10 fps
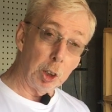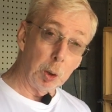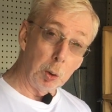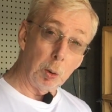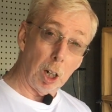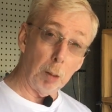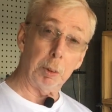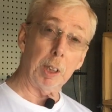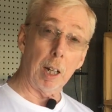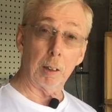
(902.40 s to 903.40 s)
to
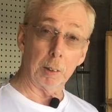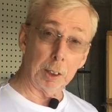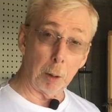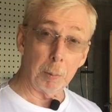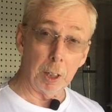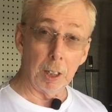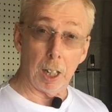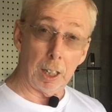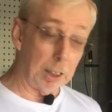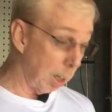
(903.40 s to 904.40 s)
upcycle something
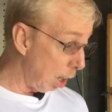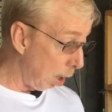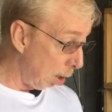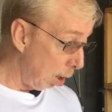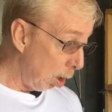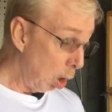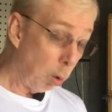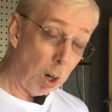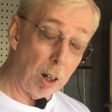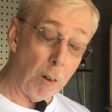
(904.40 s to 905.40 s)
that
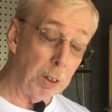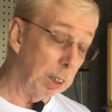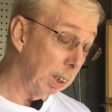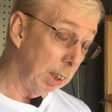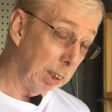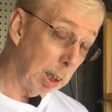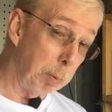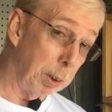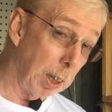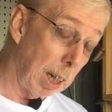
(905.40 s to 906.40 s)
quite often just ends
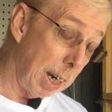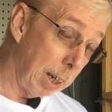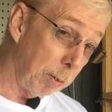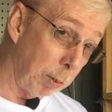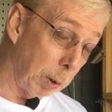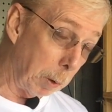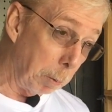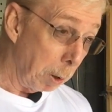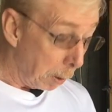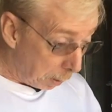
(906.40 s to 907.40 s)
up in the
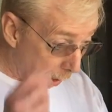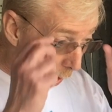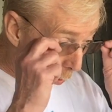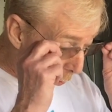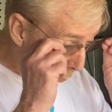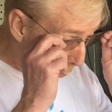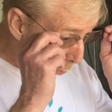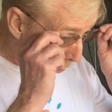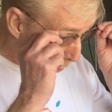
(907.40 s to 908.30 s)
landfill. Now,